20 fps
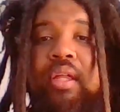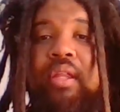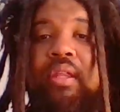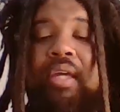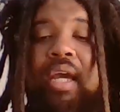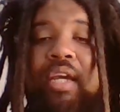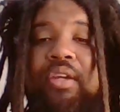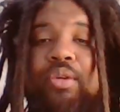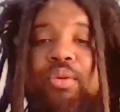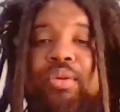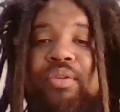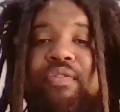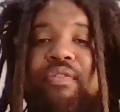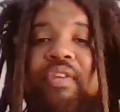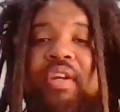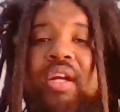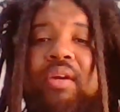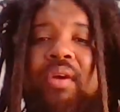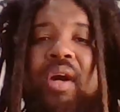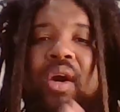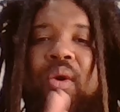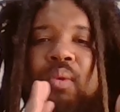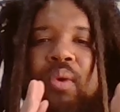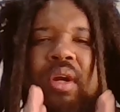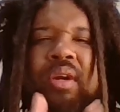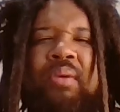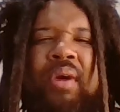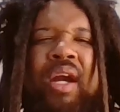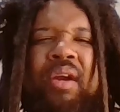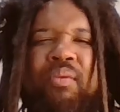That you figure out, what
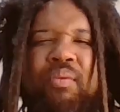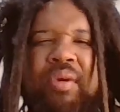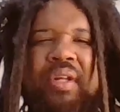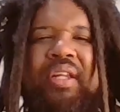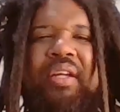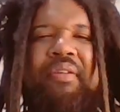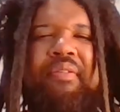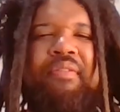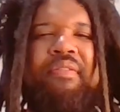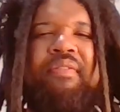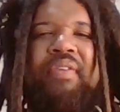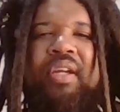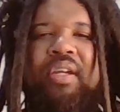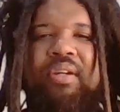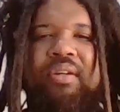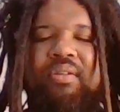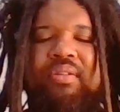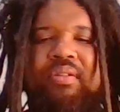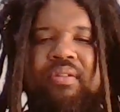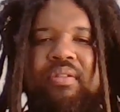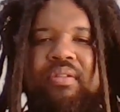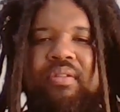do I really feel?